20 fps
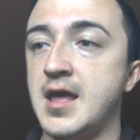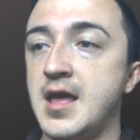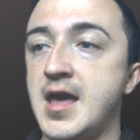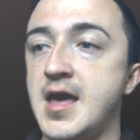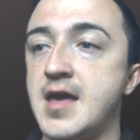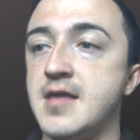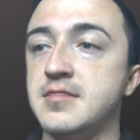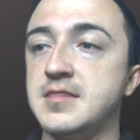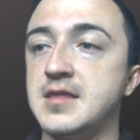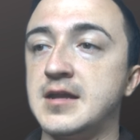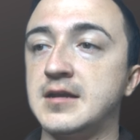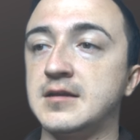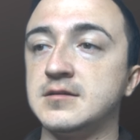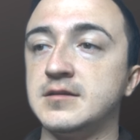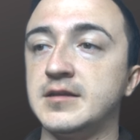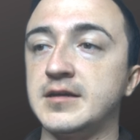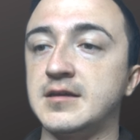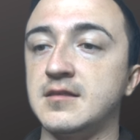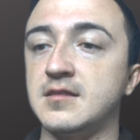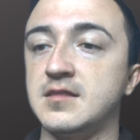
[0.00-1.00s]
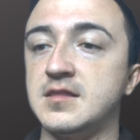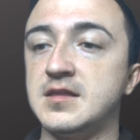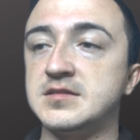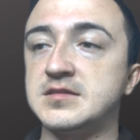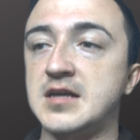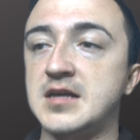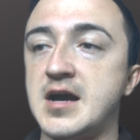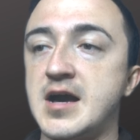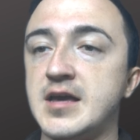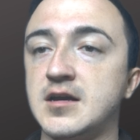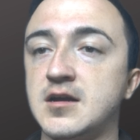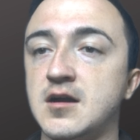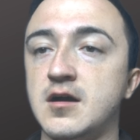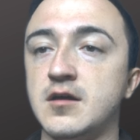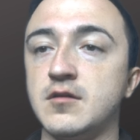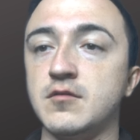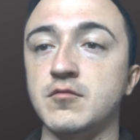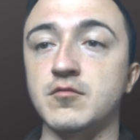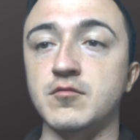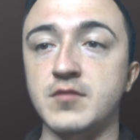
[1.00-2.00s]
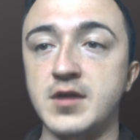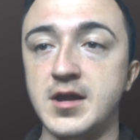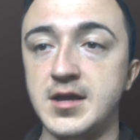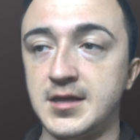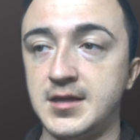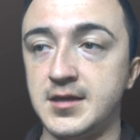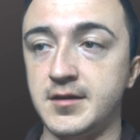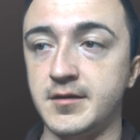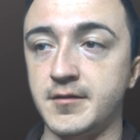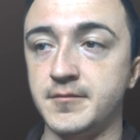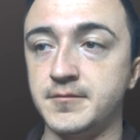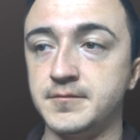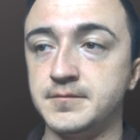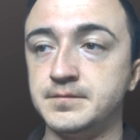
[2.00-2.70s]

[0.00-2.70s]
and then click this icon right here.